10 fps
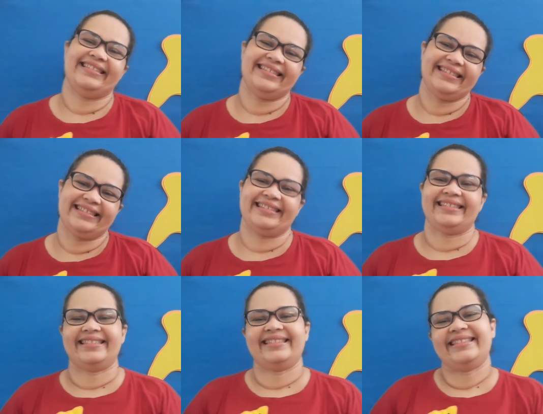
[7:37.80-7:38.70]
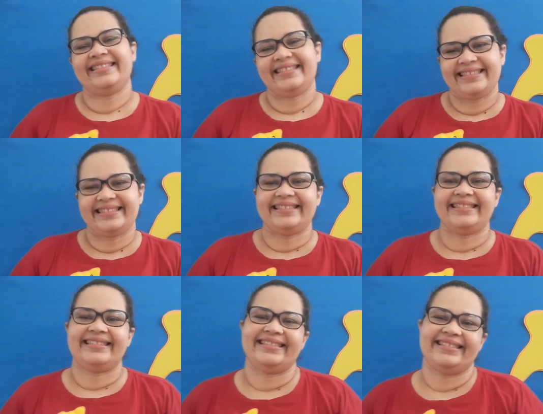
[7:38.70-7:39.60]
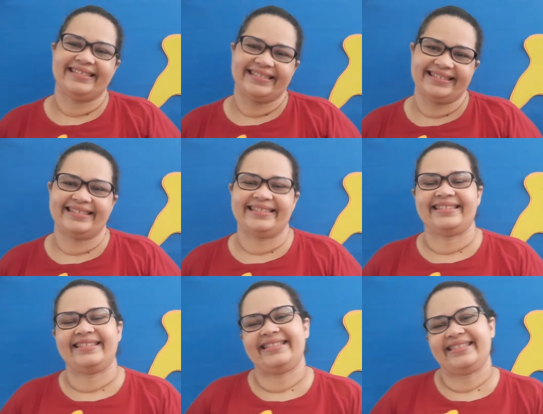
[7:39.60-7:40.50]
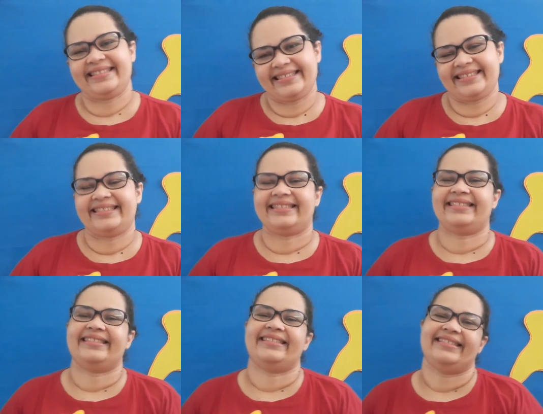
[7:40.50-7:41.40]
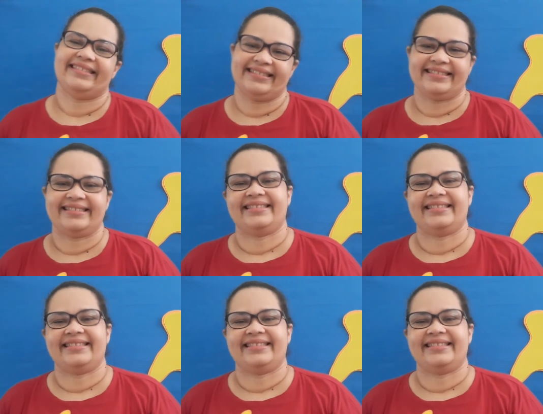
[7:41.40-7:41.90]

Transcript: Nobody speaks.